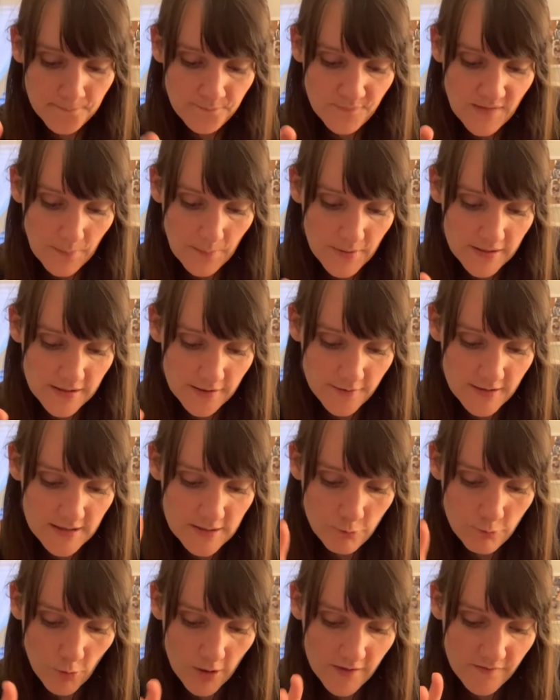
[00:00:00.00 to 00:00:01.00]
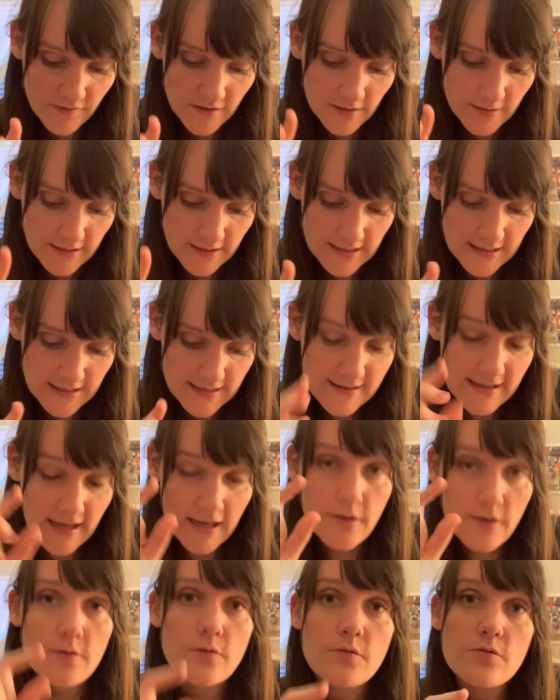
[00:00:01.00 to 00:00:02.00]
But there is one variant in
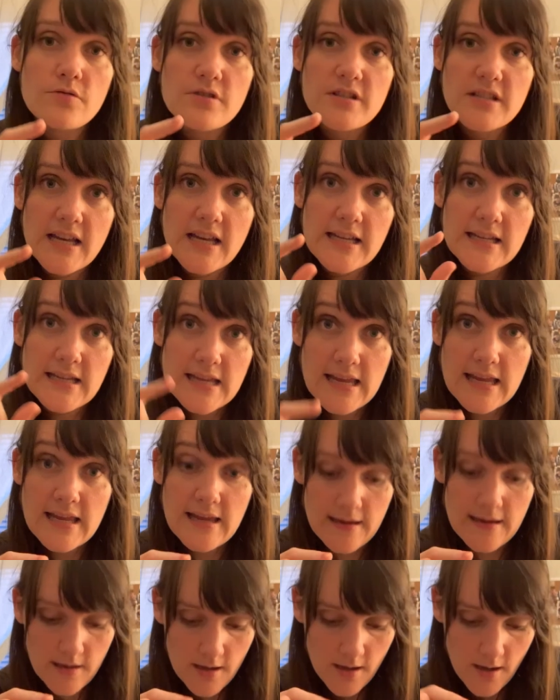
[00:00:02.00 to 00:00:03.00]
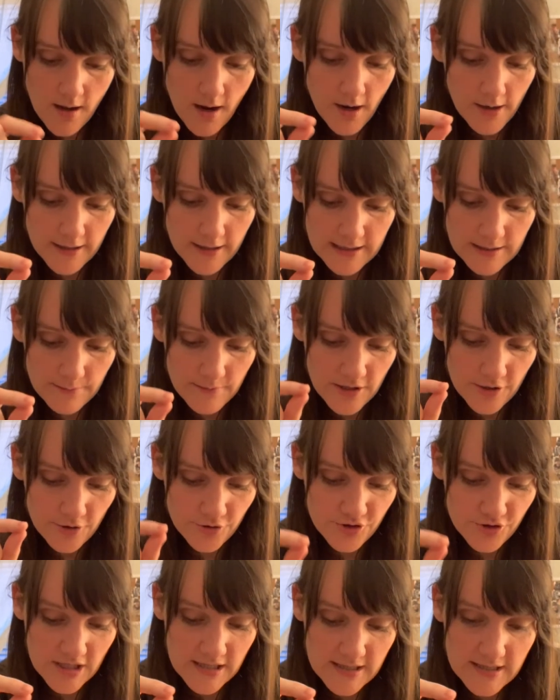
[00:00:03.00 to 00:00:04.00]
that us and e are going to be your
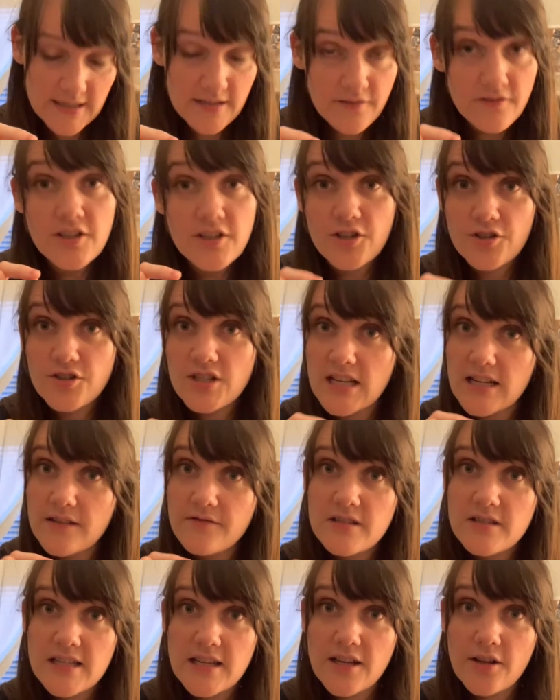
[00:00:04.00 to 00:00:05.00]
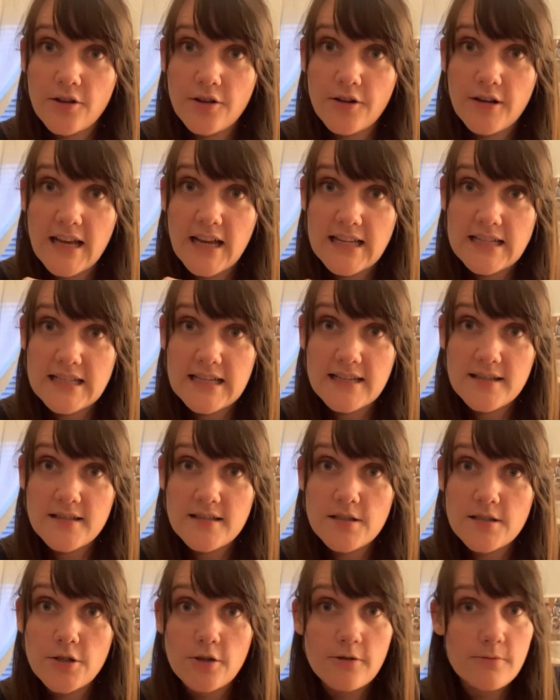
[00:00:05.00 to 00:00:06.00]
genitive and your dative singular endings,
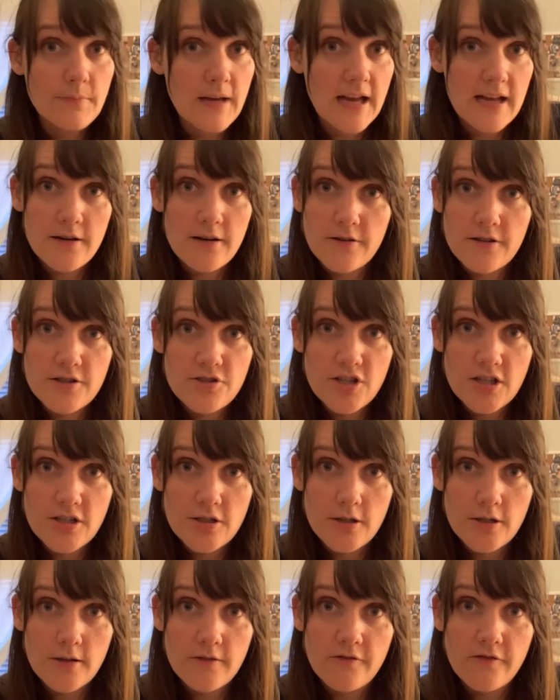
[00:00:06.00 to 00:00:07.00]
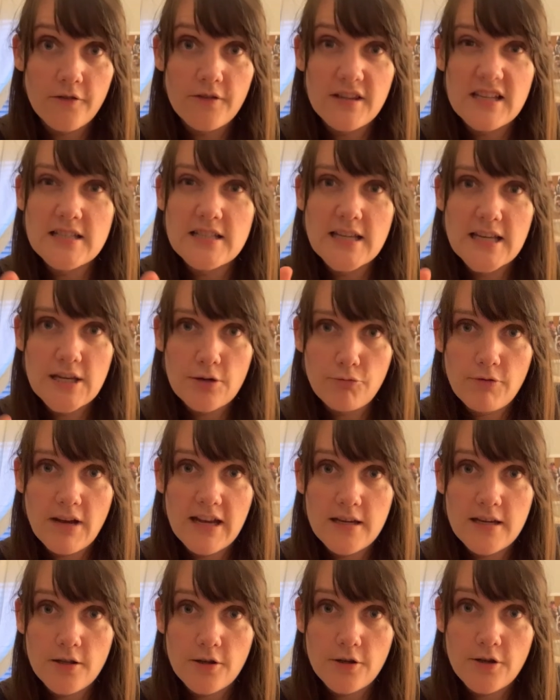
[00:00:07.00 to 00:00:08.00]
no matter the gender, for these
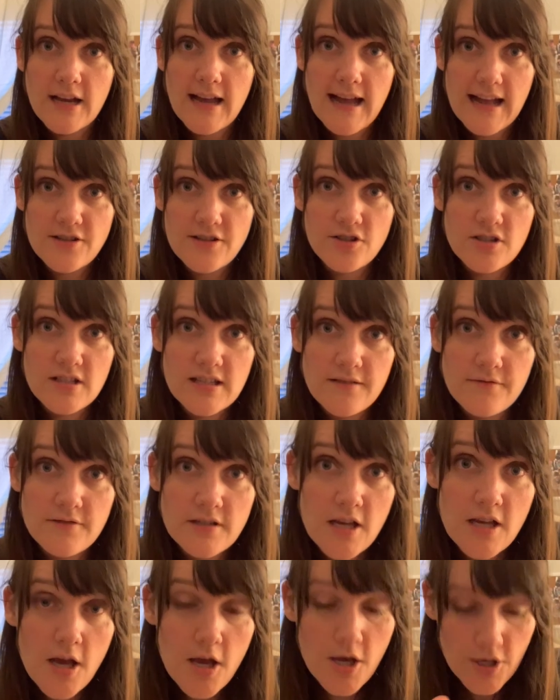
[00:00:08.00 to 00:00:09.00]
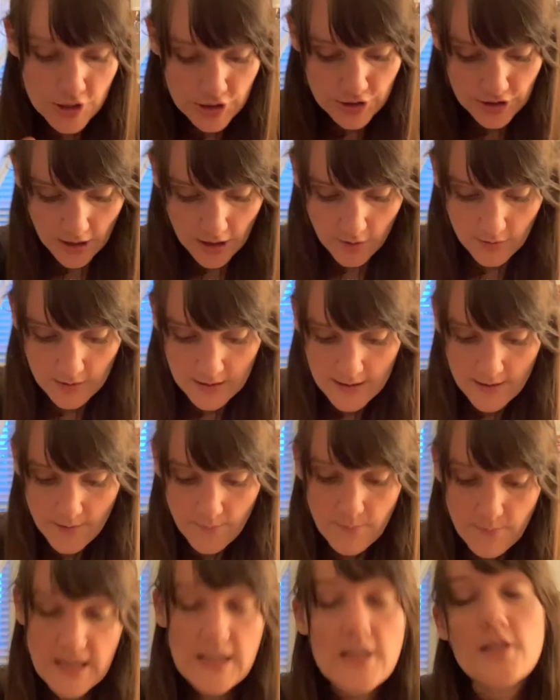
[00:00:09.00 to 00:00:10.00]
irregular adjectives. So
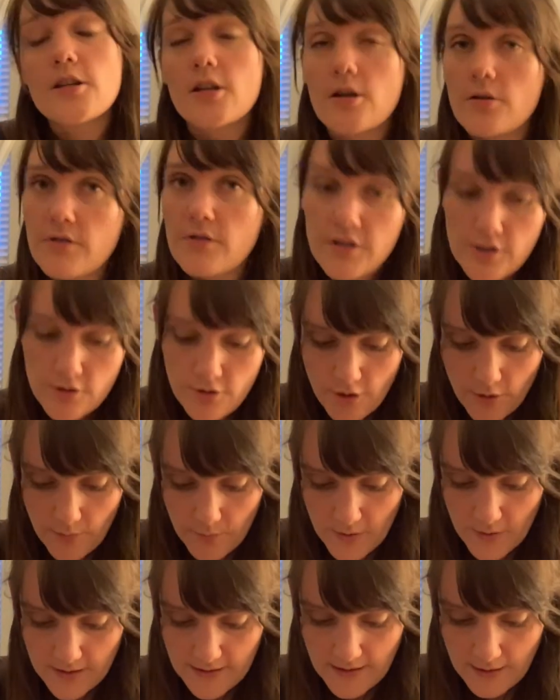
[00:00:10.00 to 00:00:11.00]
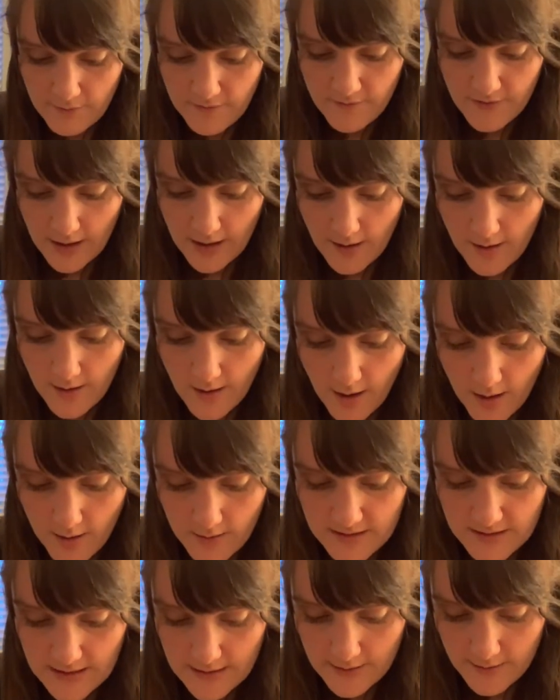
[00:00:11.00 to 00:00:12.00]
make a note in your notebook that we've got
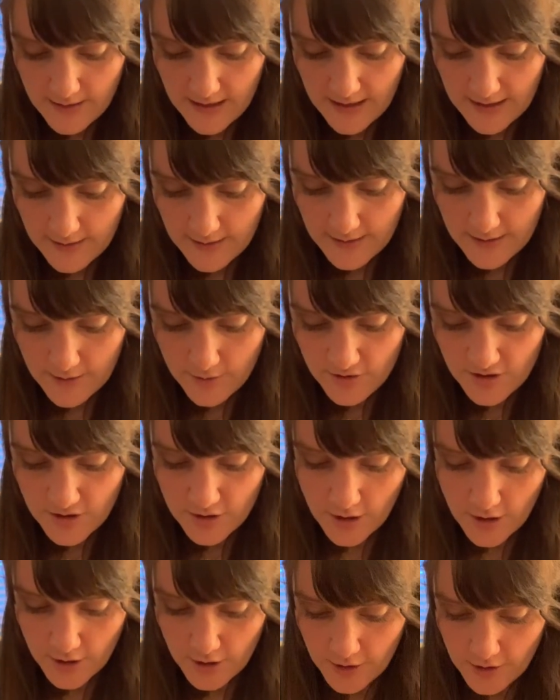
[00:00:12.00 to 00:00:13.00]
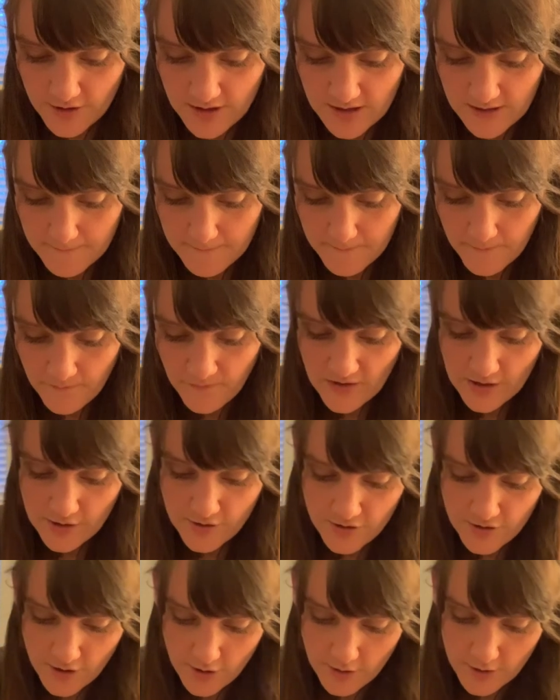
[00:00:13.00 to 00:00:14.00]
alter, alius, nullus,
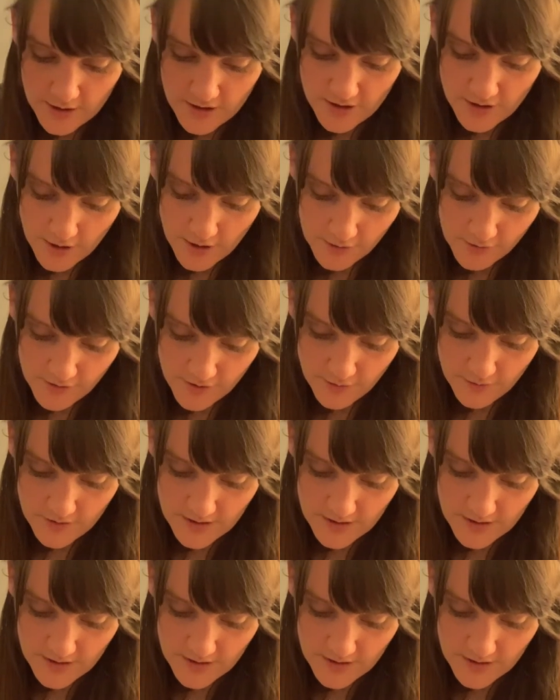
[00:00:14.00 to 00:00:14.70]
solus, totus,